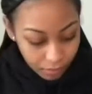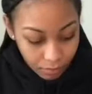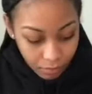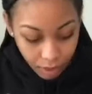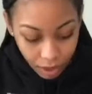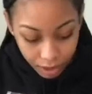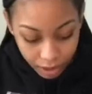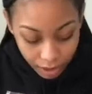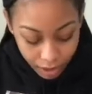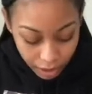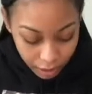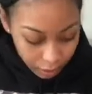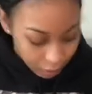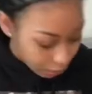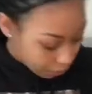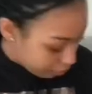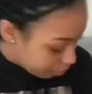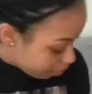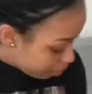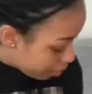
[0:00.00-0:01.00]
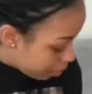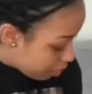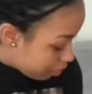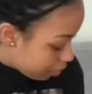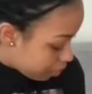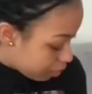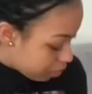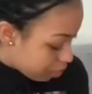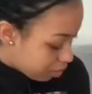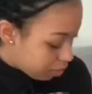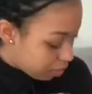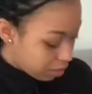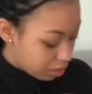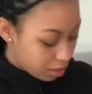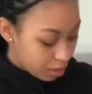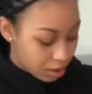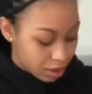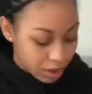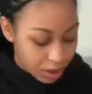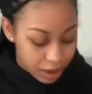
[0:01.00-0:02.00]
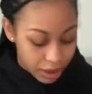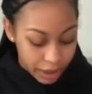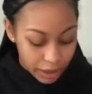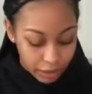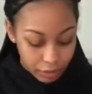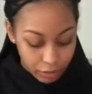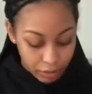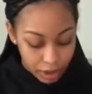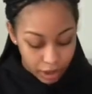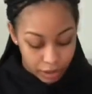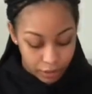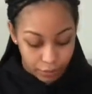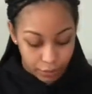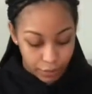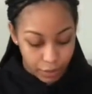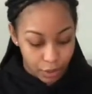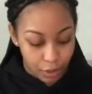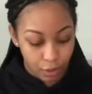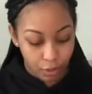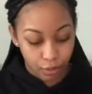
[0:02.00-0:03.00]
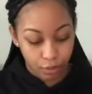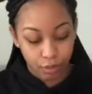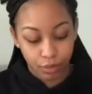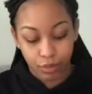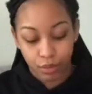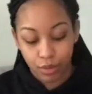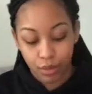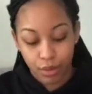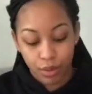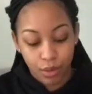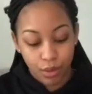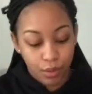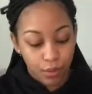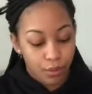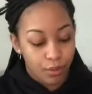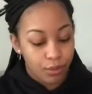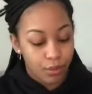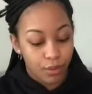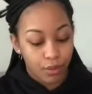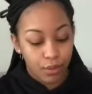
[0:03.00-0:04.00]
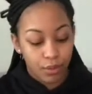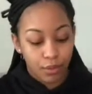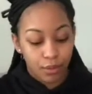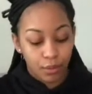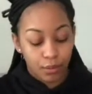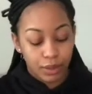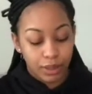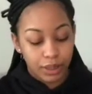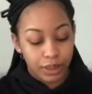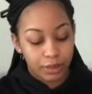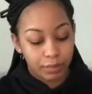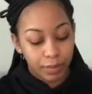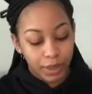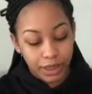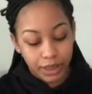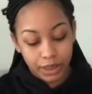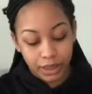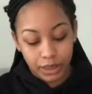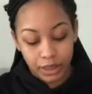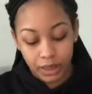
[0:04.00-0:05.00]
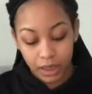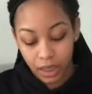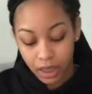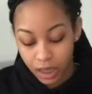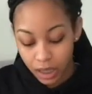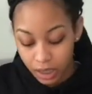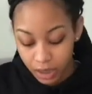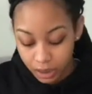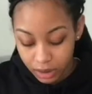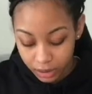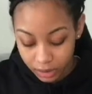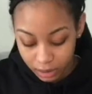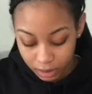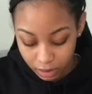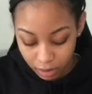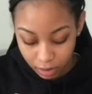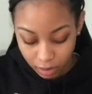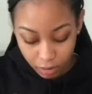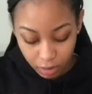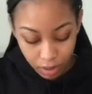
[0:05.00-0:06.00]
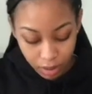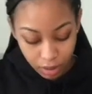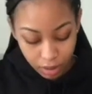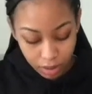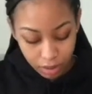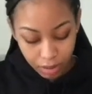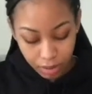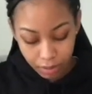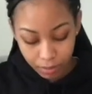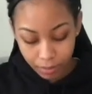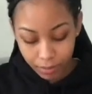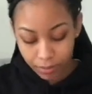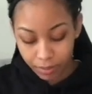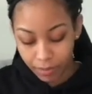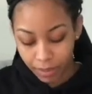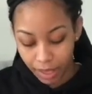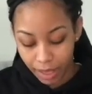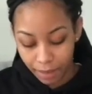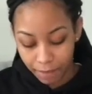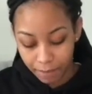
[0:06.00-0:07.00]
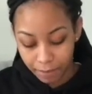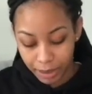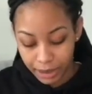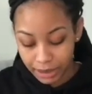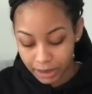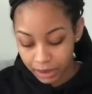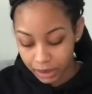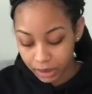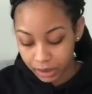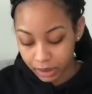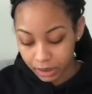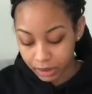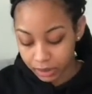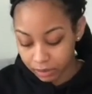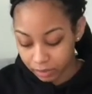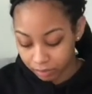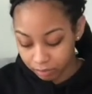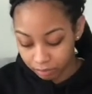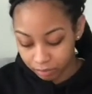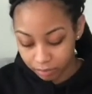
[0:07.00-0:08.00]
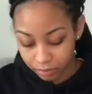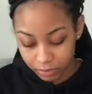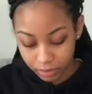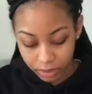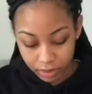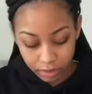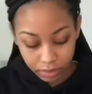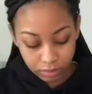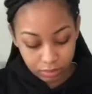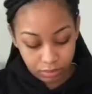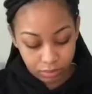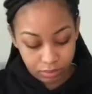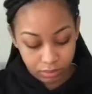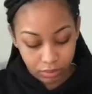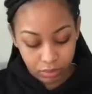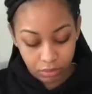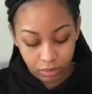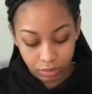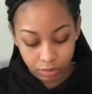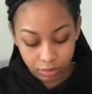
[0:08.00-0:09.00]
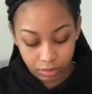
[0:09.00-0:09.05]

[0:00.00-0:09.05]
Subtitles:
Can't do nothing wrong with the spicy. So, I basically, oops,